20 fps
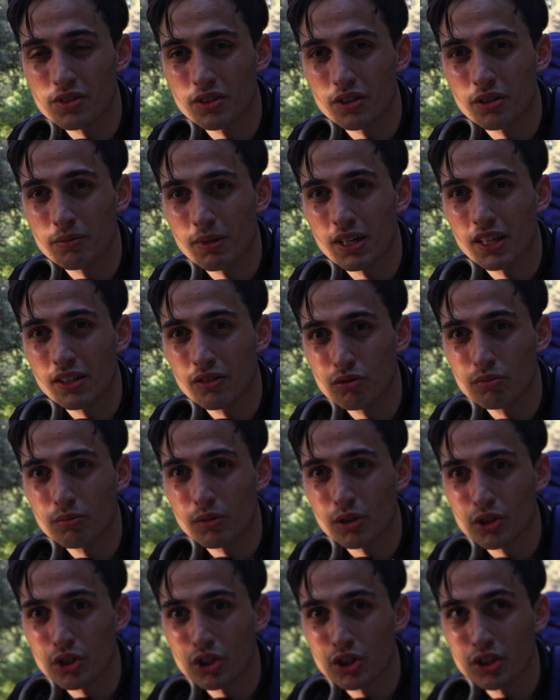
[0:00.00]
is gonna make too
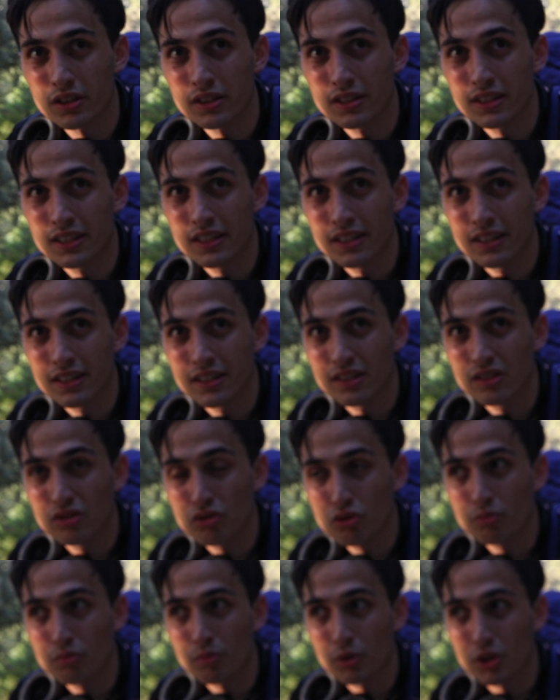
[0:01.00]

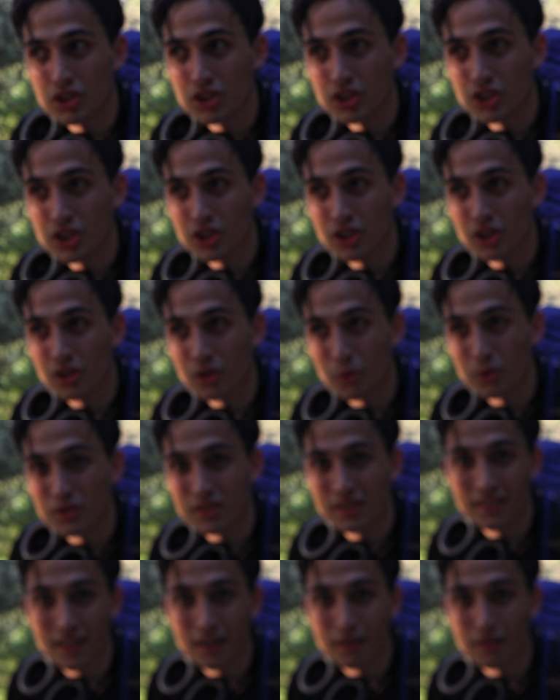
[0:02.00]
much noise
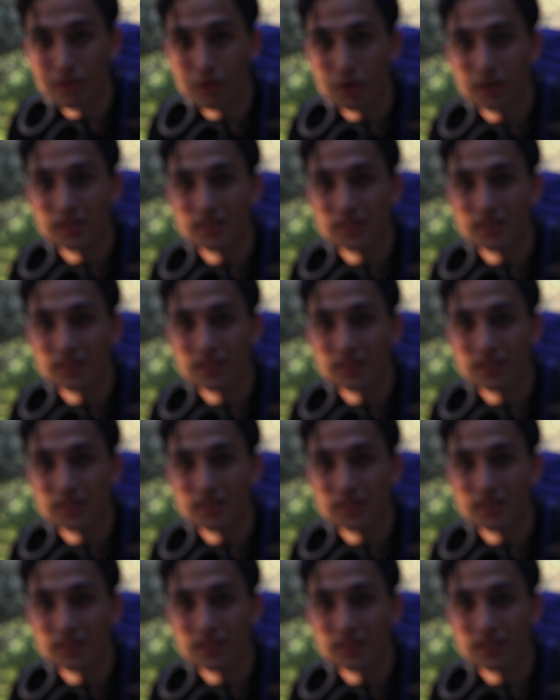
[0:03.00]
and therefore